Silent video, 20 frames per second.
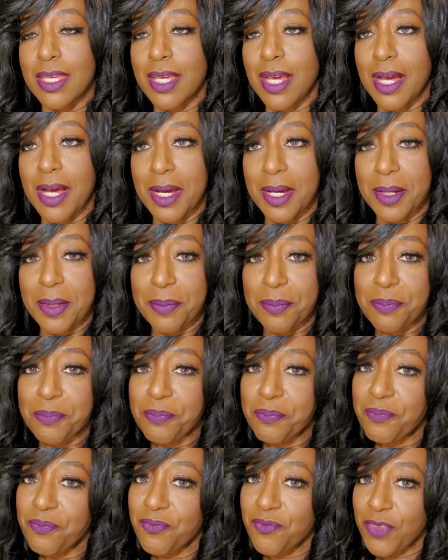
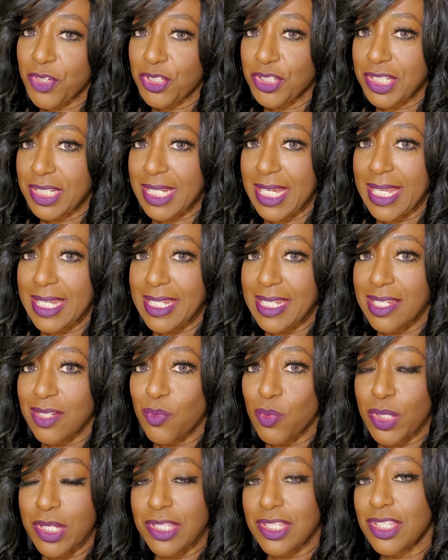First thing I did
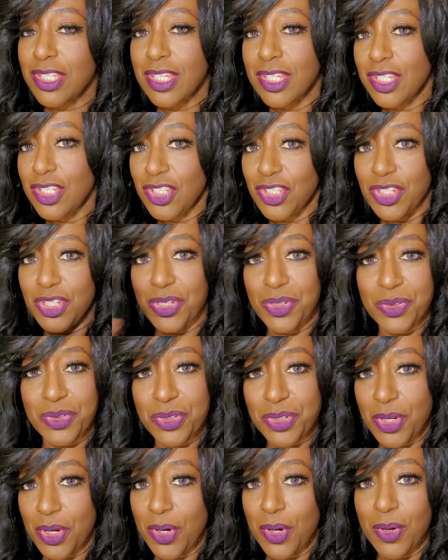was years
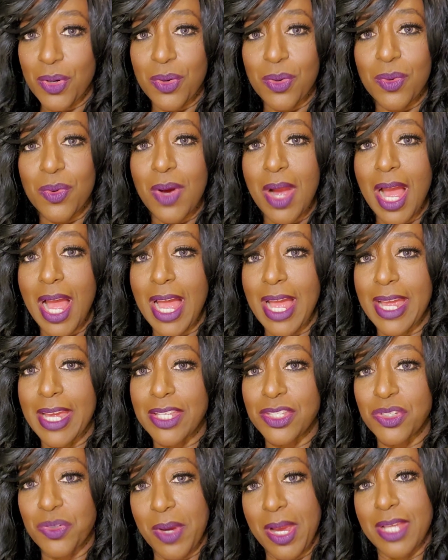ago,
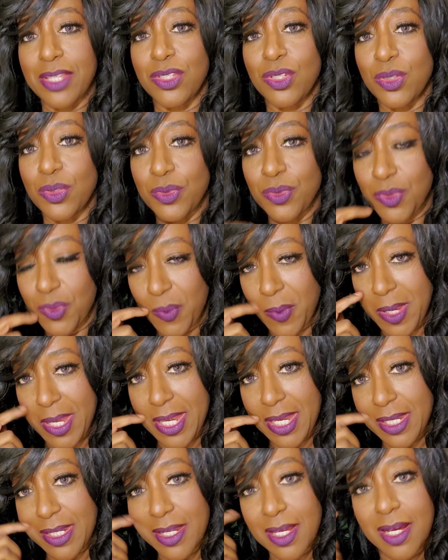I tried to lose
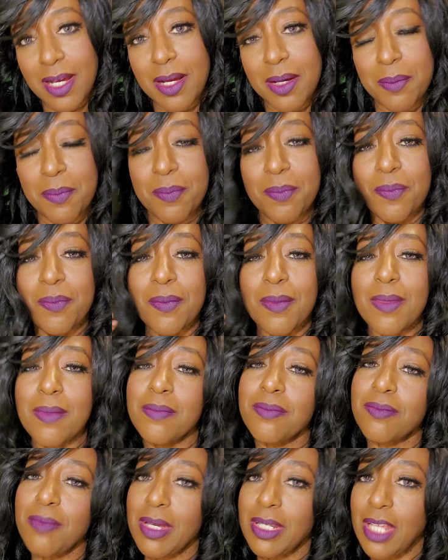weight.
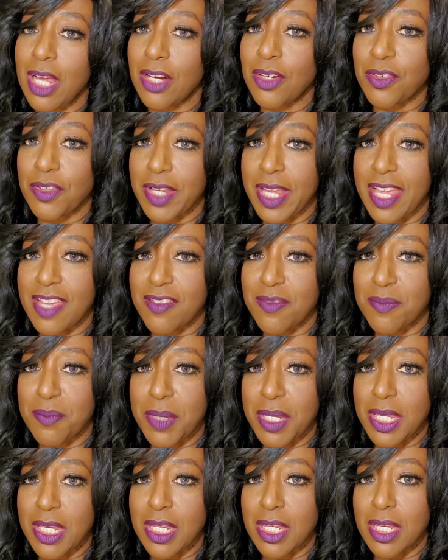My doctor gave
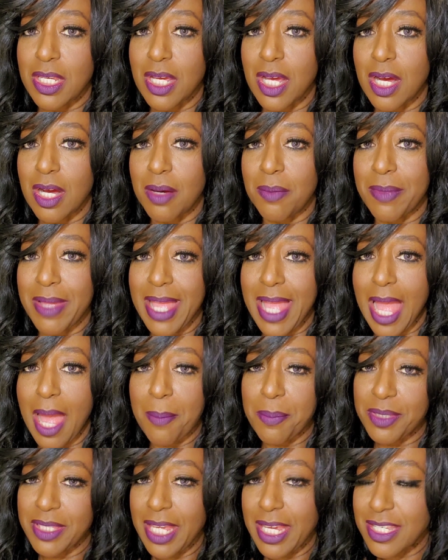me
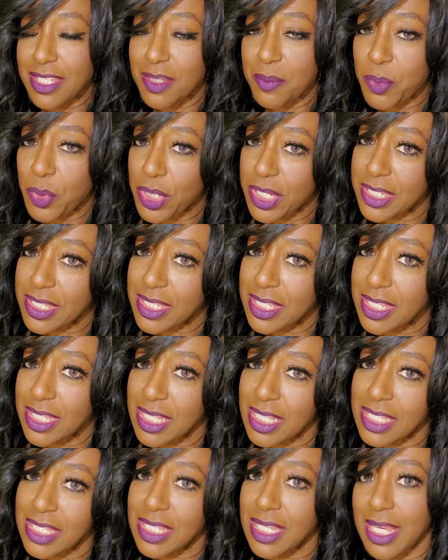appetite
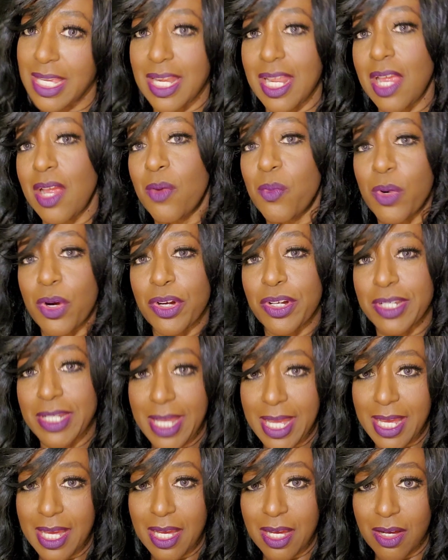suppressants, and I worked
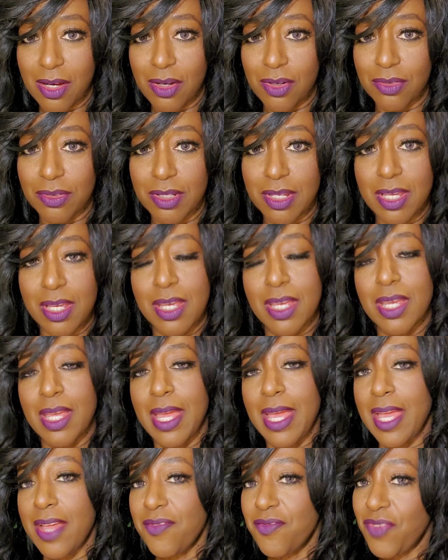out,
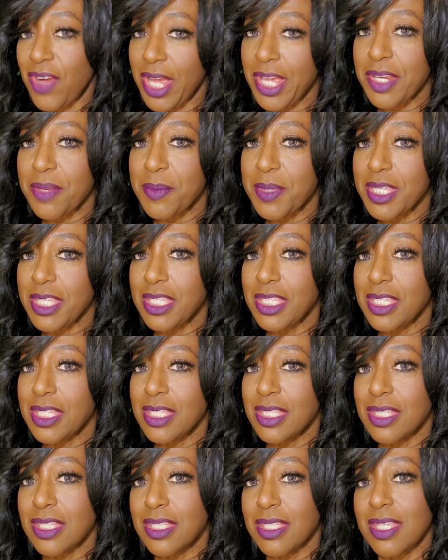had
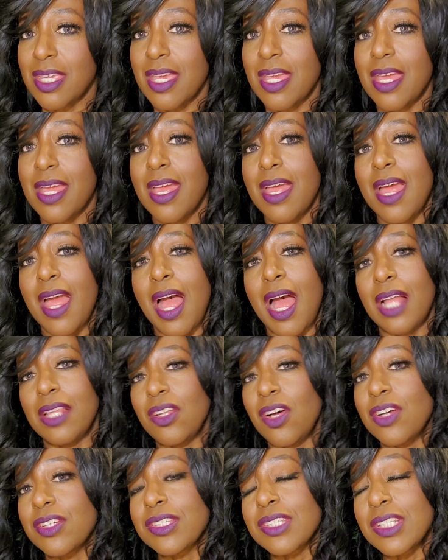vitamins. I
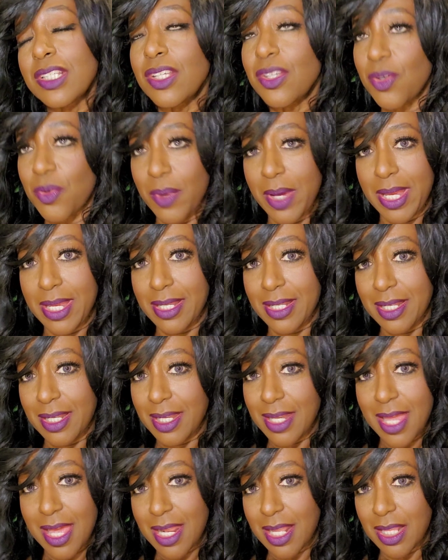lost a little weight,
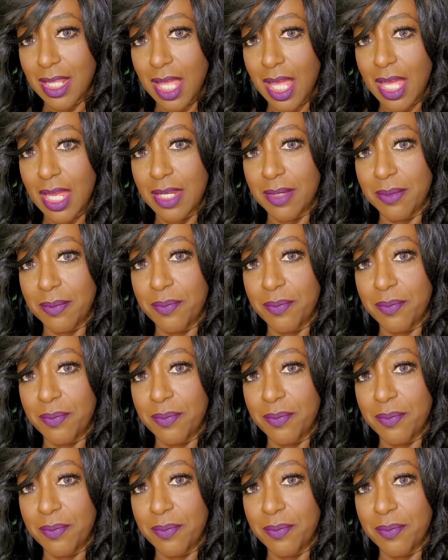not a lot.